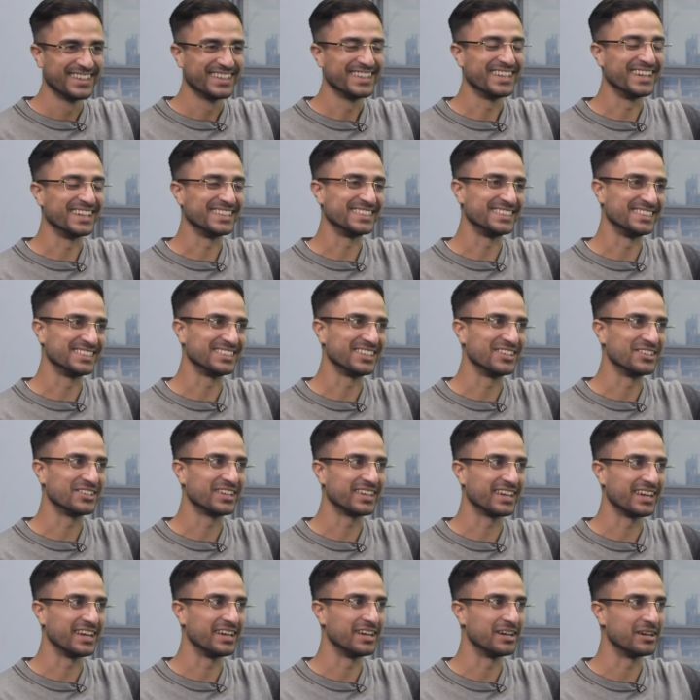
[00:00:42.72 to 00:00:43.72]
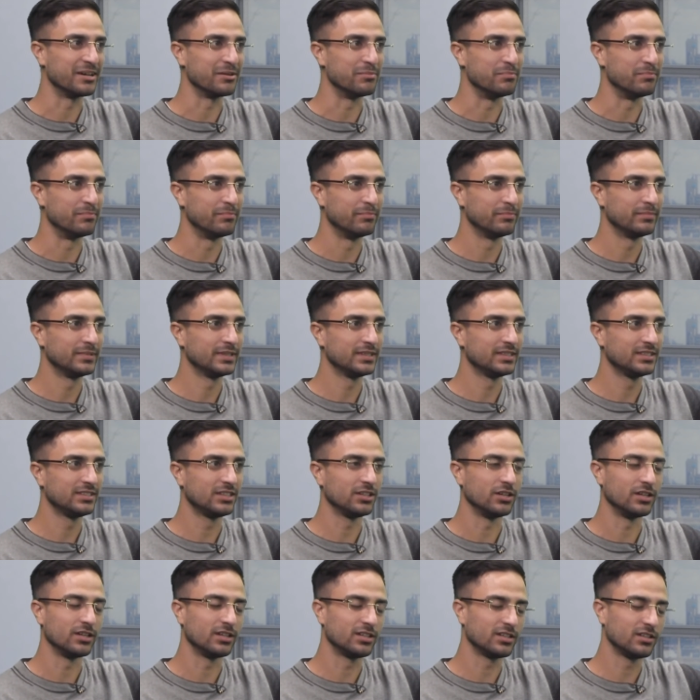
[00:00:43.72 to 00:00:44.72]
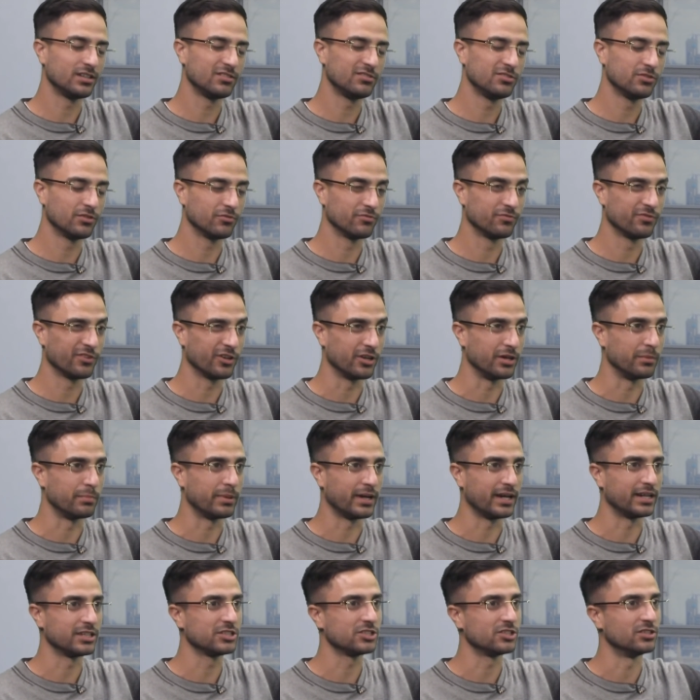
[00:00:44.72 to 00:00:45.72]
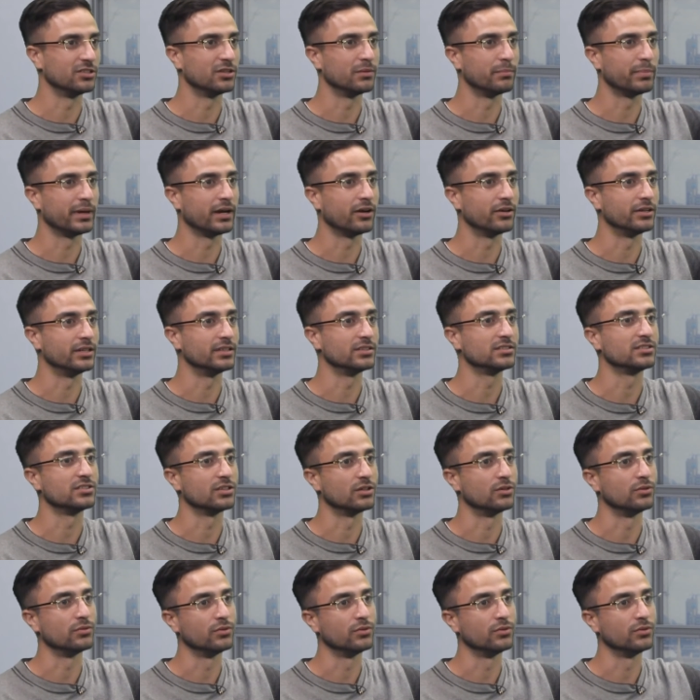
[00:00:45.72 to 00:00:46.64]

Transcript: Yes, it's okay. Not very passionate about it, so